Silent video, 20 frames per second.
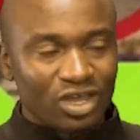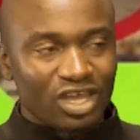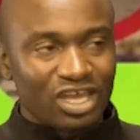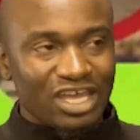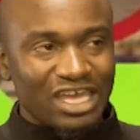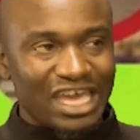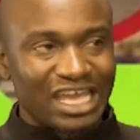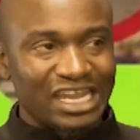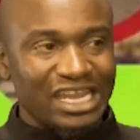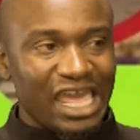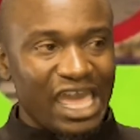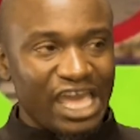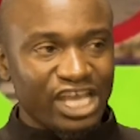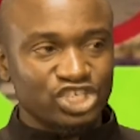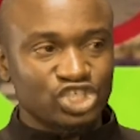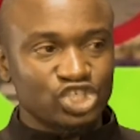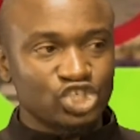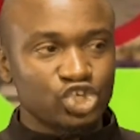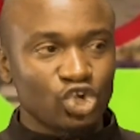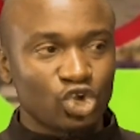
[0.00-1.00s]
get a
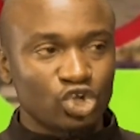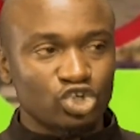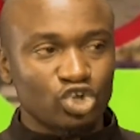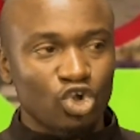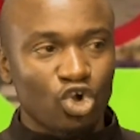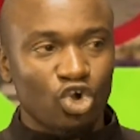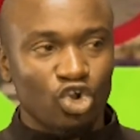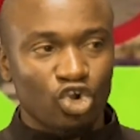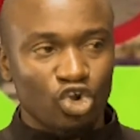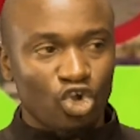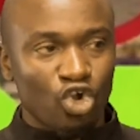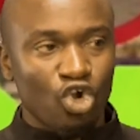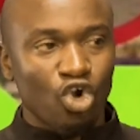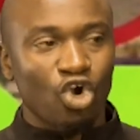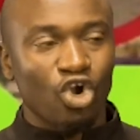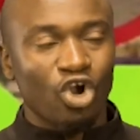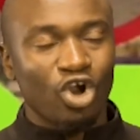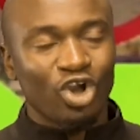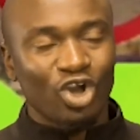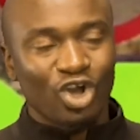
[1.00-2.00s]
shot on
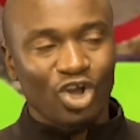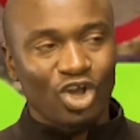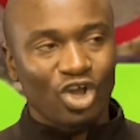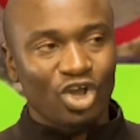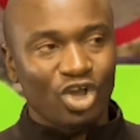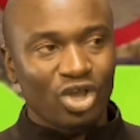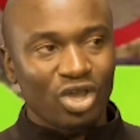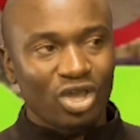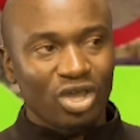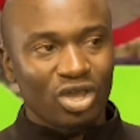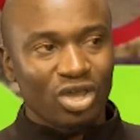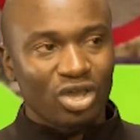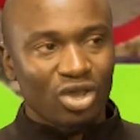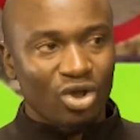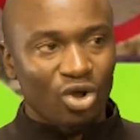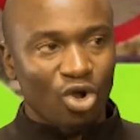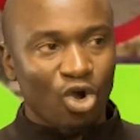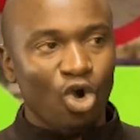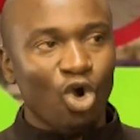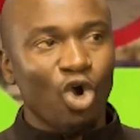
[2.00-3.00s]
goal
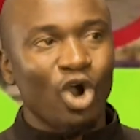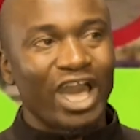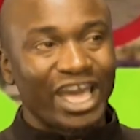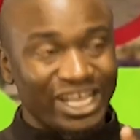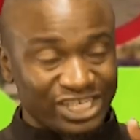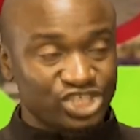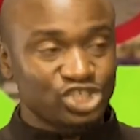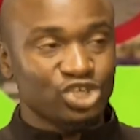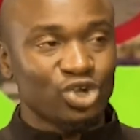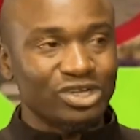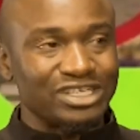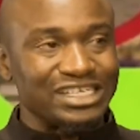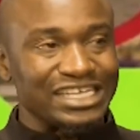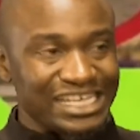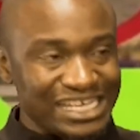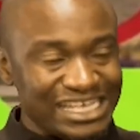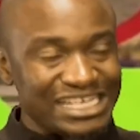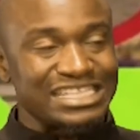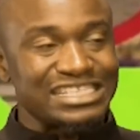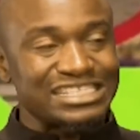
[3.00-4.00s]
or a shot
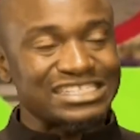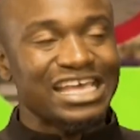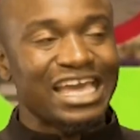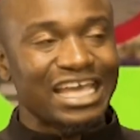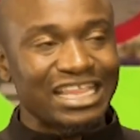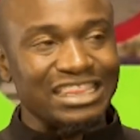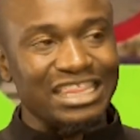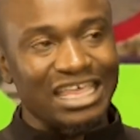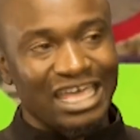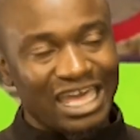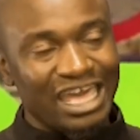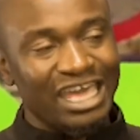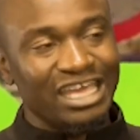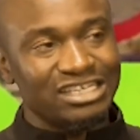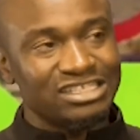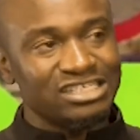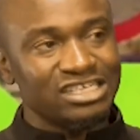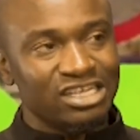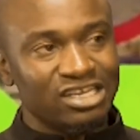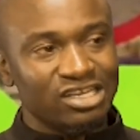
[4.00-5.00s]
inside the
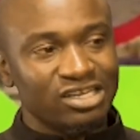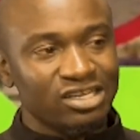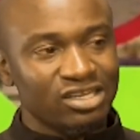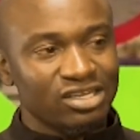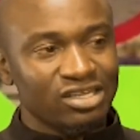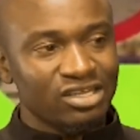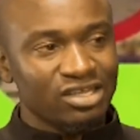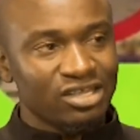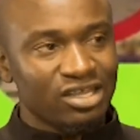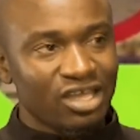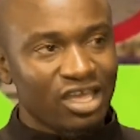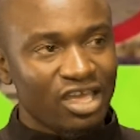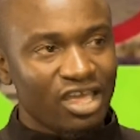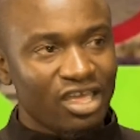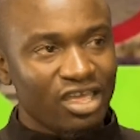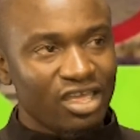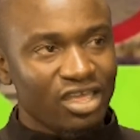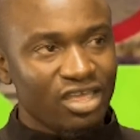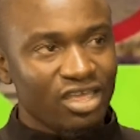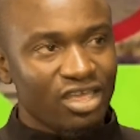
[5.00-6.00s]
18?
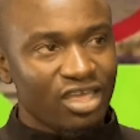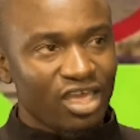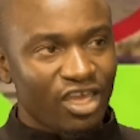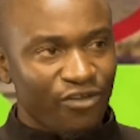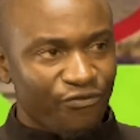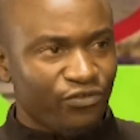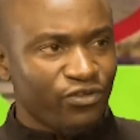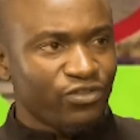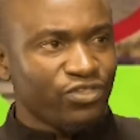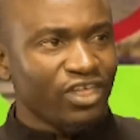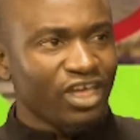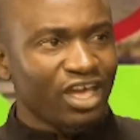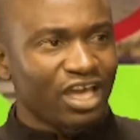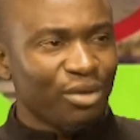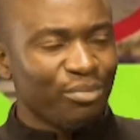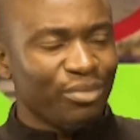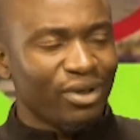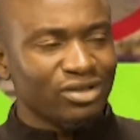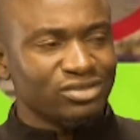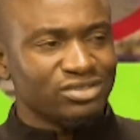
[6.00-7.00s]
If you think
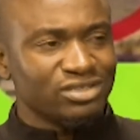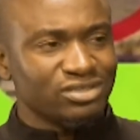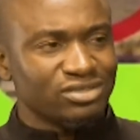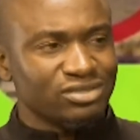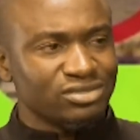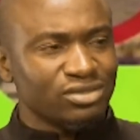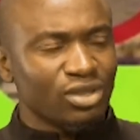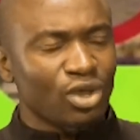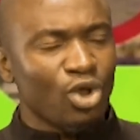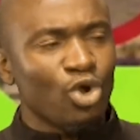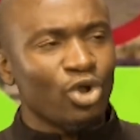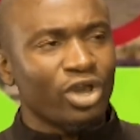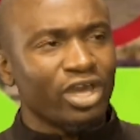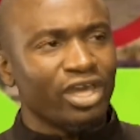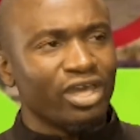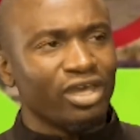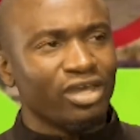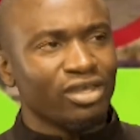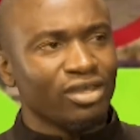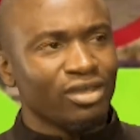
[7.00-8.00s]
about it, you say,
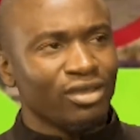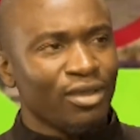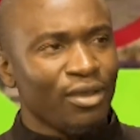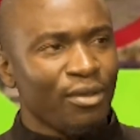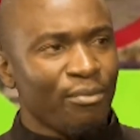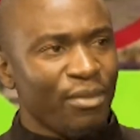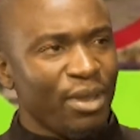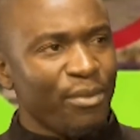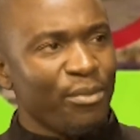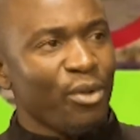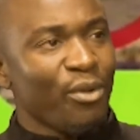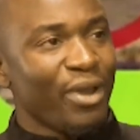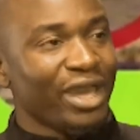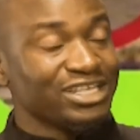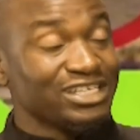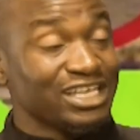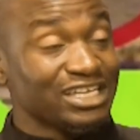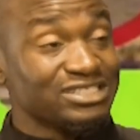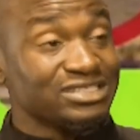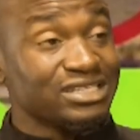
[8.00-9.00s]
okay, maybe we're
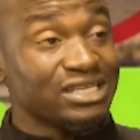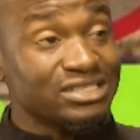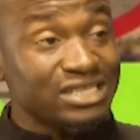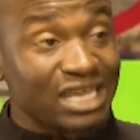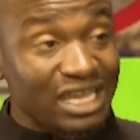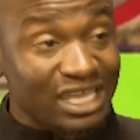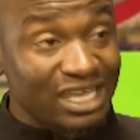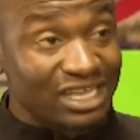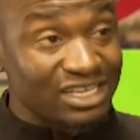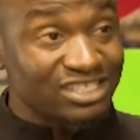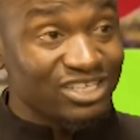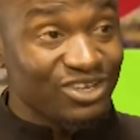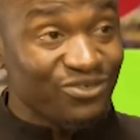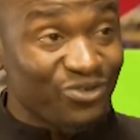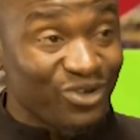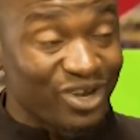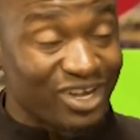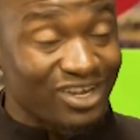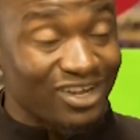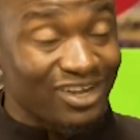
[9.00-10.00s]
just attacking
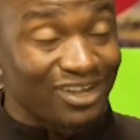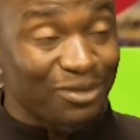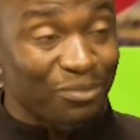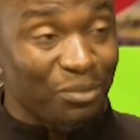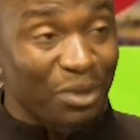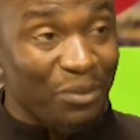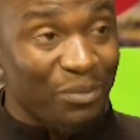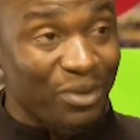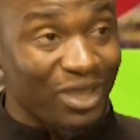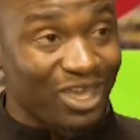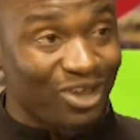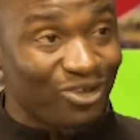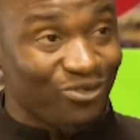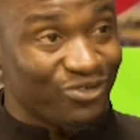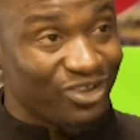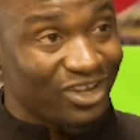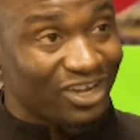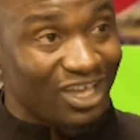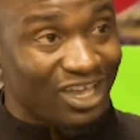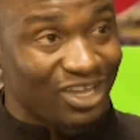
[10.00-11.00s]
differently. Maybe
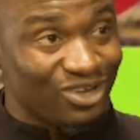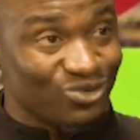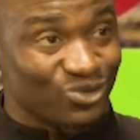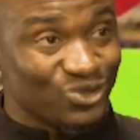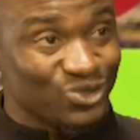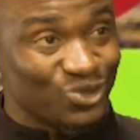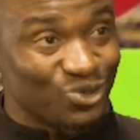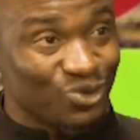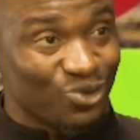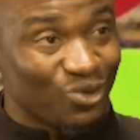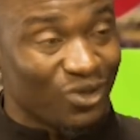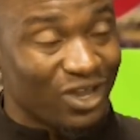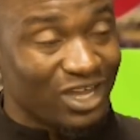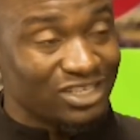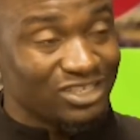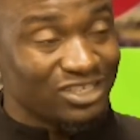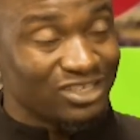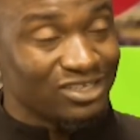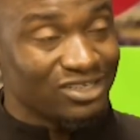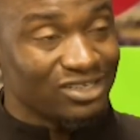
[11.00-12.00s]
Kelvin Kaindo should look
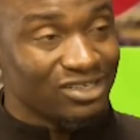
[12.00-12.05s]
at it.